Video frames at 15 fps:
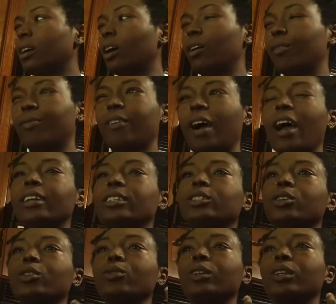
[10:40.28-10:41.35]
of
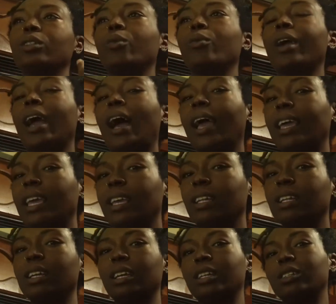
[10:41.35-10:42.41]
fine-tuning the way I
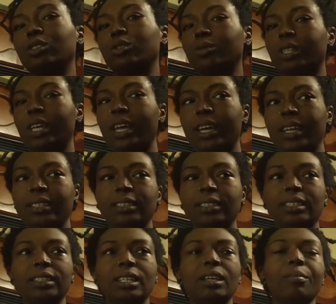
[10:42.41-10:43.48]
eat and do
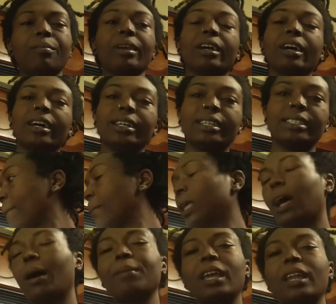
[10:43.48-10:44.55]
things, because
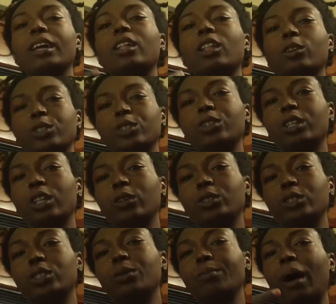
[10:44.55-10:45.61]
I'm getting closer and closer
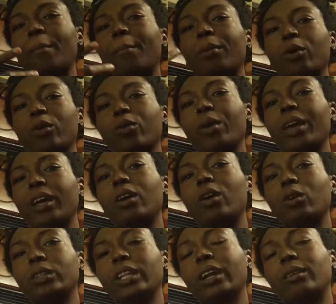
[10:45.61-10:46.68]
to my bulk weight
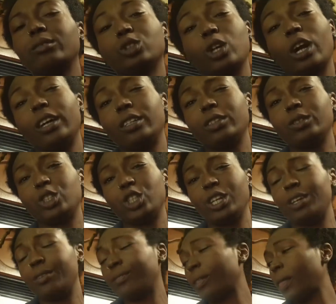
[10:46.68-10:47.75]
goal that I was trying to
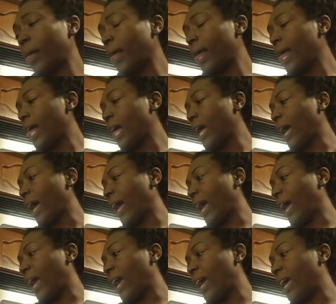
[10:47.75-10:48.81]
achieve.
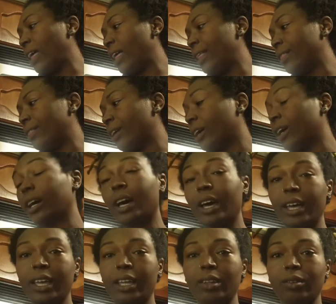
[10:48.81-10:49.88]
and the
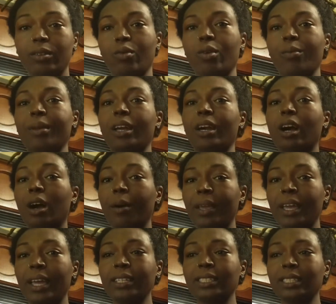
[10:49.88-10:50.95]
cut will be
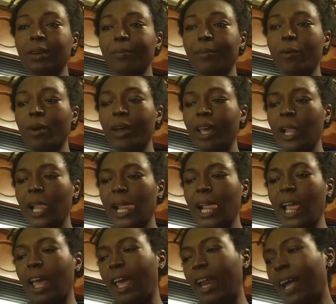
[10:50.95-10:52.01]
coming at some point,
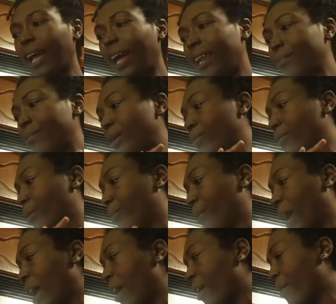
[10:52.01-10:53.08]
and I gotta be
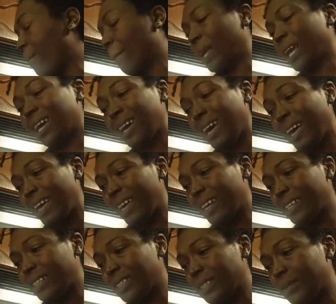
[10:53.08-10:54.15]
prepared,
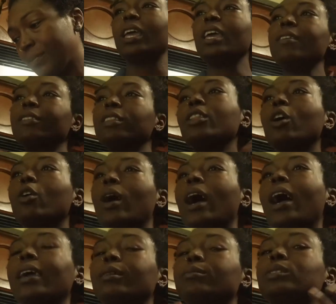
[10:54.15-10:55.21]
because even though
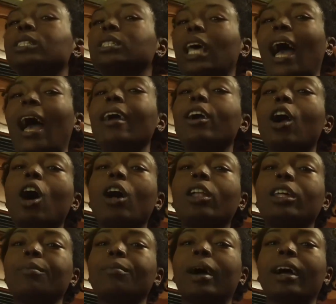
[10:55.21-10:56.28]
I call
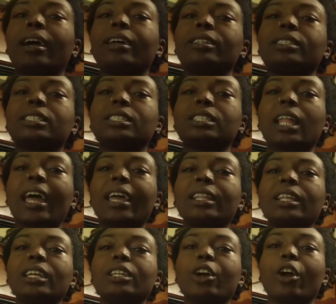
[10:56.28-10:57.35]
it my
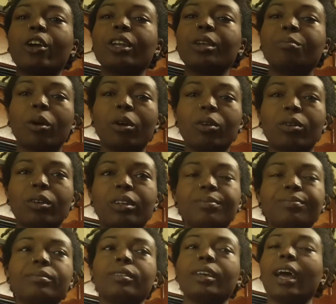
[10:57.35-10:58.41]
slightly dirty bulk,
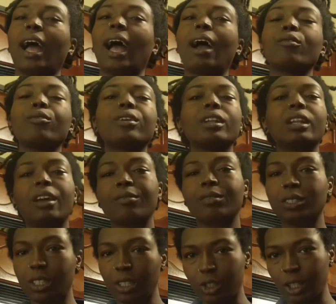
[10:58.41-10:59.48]
I would never
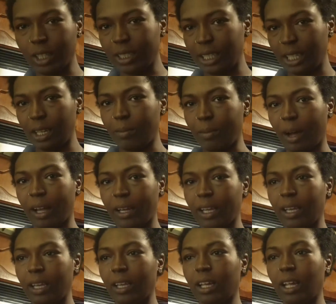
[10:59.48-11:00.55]
suggest
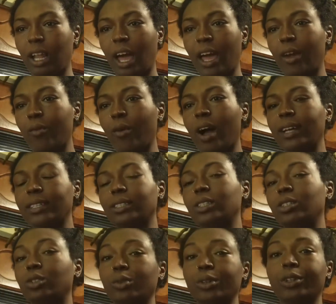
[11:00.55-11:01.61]
anybody client-wise to
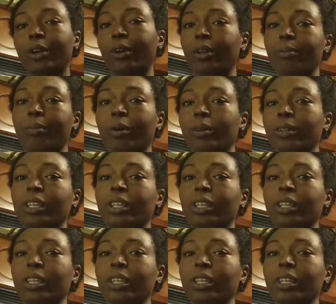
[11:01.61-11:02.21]
do a dirty bulk.